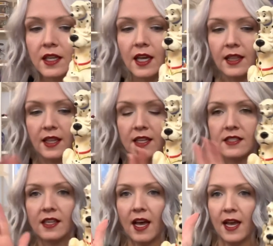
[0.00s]
And then
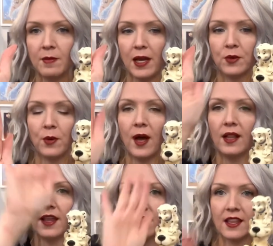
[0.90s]
this guy and my Cruella,
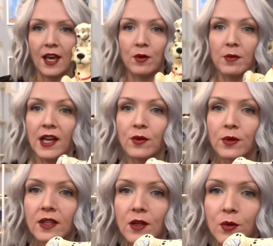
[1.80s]
I think that would make a
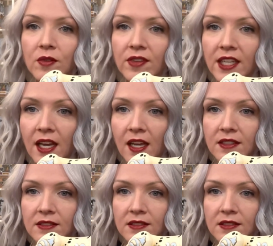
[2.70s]
really cool vignette.